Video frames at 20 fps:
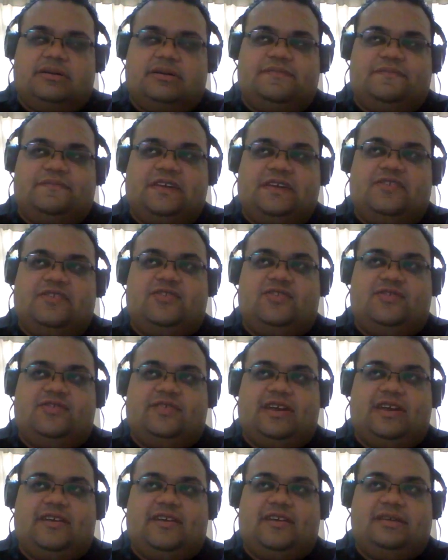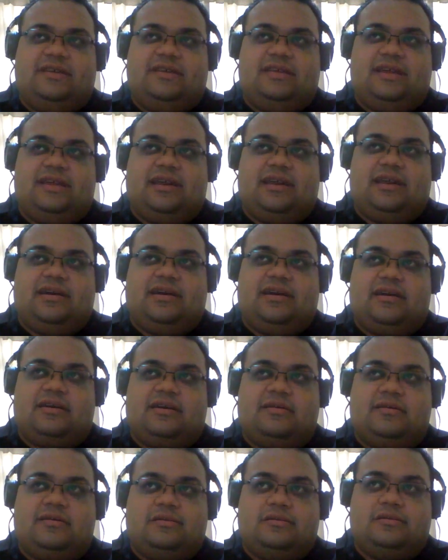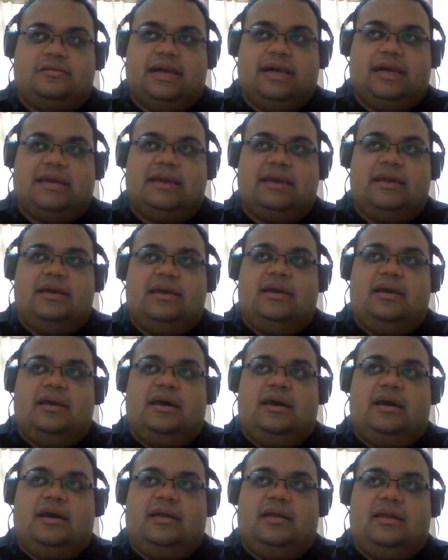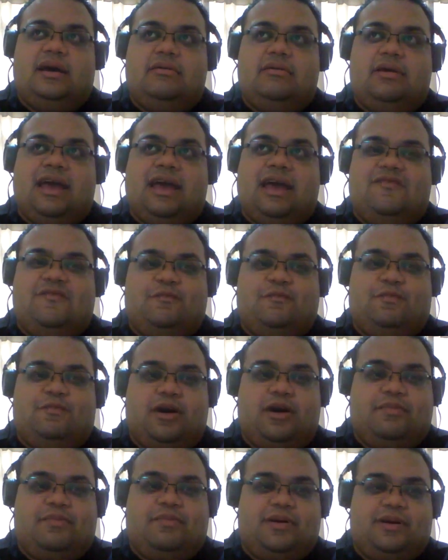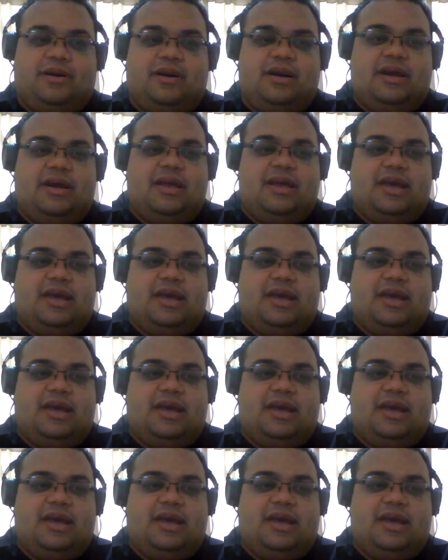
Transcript: features that I think that are cool, like now we have proper